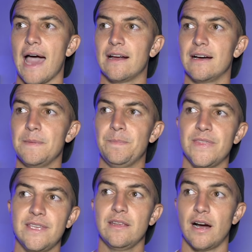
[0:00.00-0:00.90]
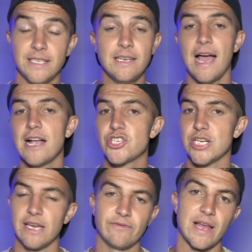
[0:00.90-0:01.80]
And I didn't
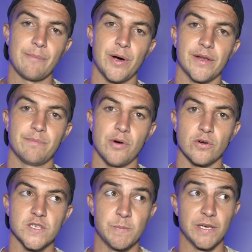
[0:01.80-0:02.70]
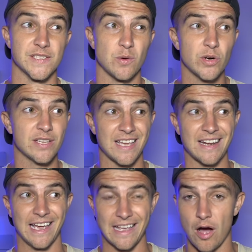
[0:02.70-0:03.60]
actually give Lampard a box because I want to
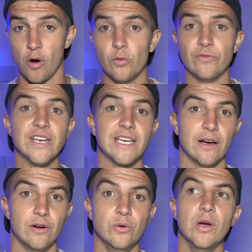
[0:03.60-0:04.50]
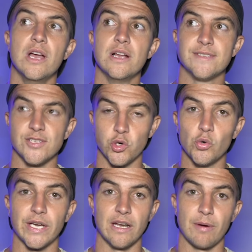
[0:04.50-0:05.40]
dedicate a whole video to
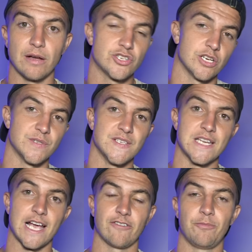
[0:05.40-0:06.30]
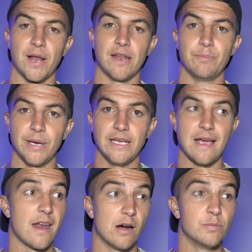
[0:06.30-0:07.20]
talking about Chelsea's lack of plan
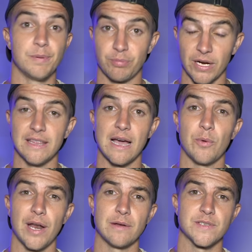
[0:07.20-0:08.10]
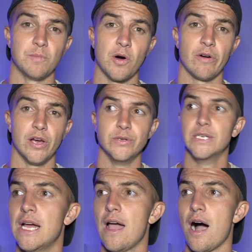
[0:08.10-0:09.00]
B. And I will be bringing that one out tomorrow.
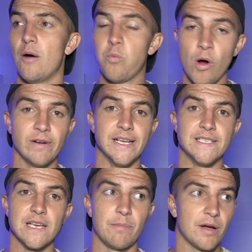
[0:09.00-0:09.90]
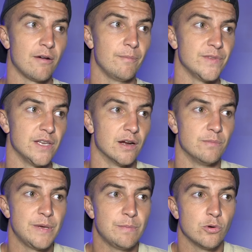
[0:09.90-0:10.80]
I'm worried about, you
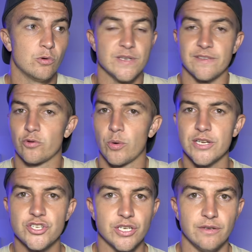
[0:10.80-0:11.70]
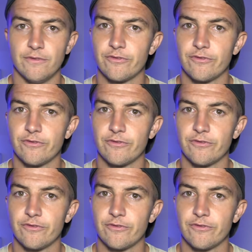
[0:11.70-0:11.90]
know, people always have questioned